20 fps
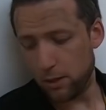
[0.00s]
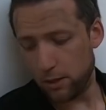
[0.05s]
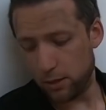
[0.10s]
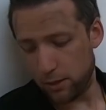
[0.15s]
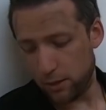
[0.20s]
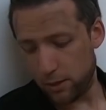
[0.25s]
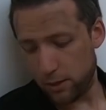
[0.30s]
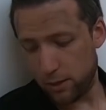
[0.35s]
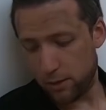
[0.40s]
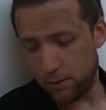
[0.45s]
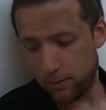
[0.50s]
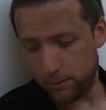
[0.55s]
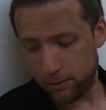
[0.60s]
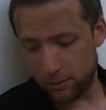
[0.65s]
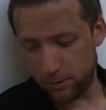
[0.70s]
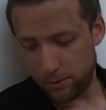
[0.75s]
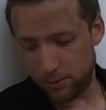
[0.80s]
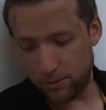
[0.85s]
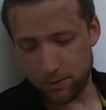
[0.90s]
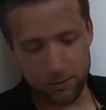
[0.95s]
What
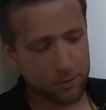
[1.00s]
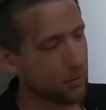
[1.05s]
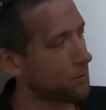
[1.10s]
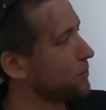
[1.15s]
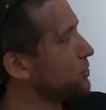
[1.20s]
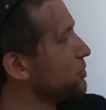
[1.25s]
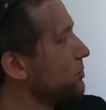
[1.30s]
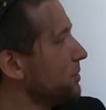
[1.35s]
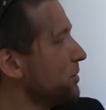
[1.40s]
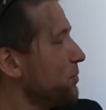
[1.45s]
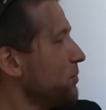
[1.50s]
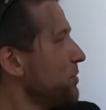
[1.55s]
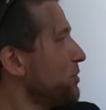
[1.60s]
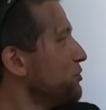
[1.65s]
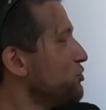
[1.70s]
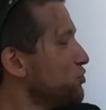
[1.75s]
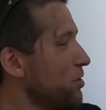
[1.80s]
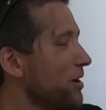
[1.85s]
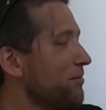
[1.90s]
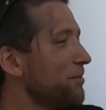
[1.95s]
do you mean?
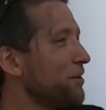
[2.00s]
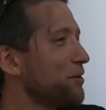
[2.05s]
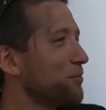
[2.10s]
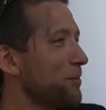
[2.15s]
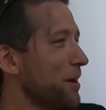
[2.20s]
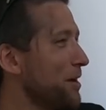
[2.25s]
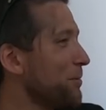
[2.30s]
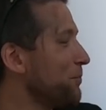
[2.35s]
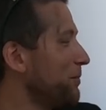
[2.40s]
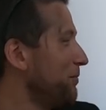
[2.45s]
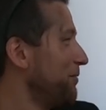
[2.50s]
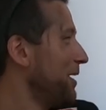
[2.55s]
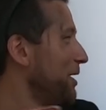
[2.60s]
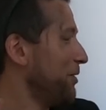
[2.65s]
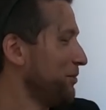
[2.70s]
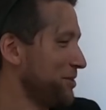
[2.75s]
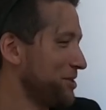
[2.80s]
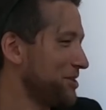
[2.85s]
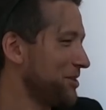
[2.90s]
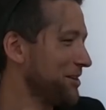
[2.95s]
You're driving around with that
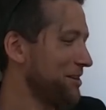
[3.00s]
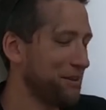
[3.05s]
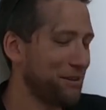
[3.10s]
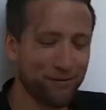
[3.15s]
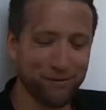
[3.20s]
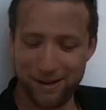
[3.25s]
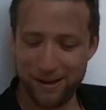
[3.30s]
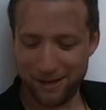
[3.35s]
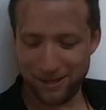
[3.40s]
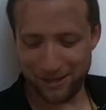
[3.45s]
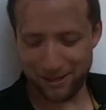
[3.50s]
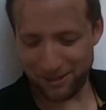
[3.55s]
on the side of the van.